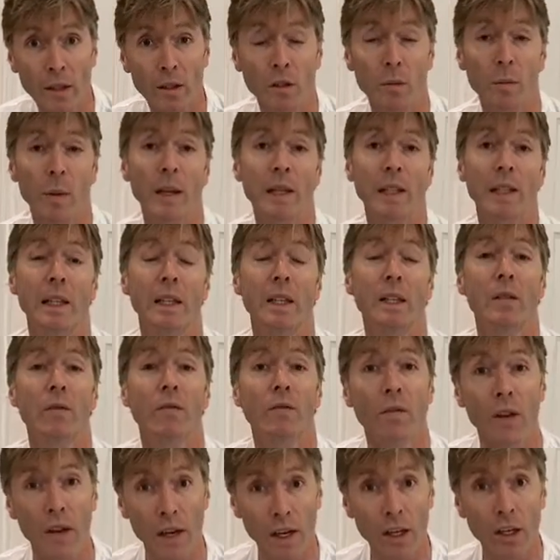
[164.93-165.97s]
So basically it's the
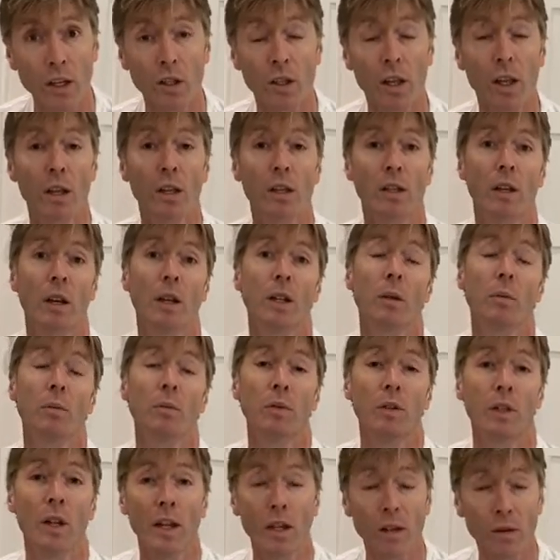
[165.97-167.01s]
finish. They're designed to
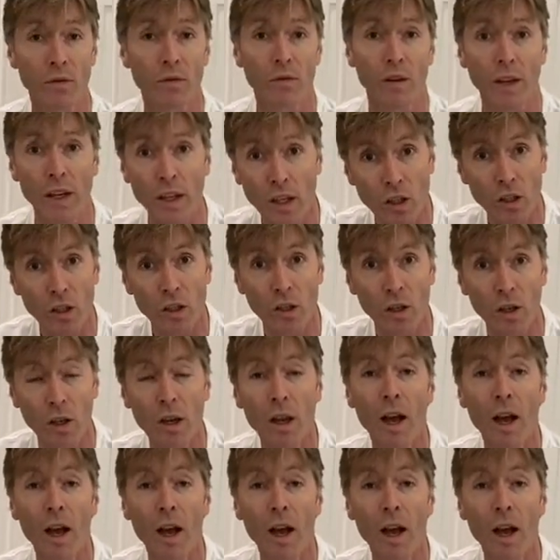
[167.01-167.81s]
present a finish,